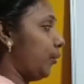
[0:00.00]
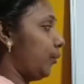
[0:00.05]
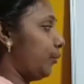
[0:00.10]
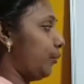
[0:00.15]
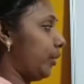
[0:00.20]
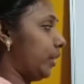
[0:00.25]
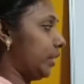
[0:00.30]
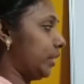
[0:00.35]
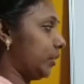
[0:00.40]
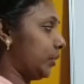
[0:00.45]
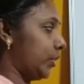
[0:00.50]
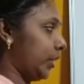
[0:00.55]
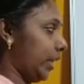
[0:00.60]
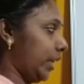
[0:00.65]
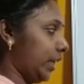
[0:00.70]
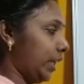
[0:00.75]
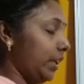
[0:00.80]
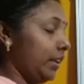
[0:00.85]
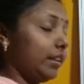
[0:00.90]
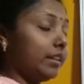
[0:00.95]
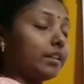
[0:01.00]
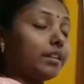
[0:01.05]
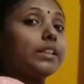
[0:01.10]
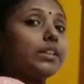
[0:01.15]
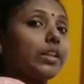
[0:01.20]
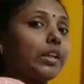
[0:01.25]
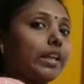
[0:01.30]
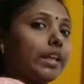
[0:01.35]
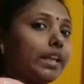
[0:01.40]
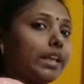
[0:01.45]
with 3,
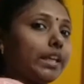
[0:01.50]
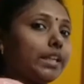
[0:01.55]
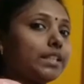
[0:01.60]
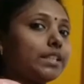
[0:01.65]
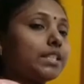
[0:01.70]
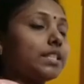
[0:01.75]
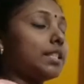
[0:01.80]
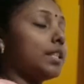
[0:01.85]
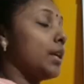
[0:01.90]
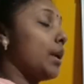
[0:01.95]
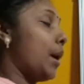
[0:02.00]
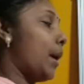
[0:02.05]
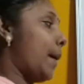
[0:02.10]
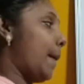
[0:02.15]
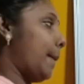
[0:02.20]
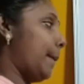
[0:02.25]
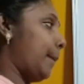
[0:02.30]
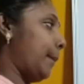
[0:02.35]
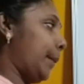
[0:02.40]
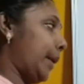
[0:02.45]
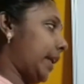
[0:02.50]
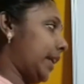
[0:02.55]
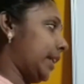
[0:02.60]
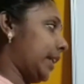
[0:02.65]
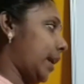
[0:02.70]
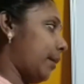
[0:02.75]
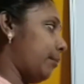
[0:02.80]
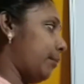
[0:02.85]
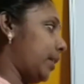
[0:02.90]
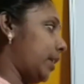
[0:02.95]
3 is big
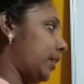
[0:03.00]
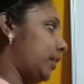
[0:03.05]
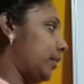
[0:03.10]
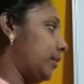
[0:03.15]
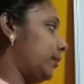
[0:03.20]
number.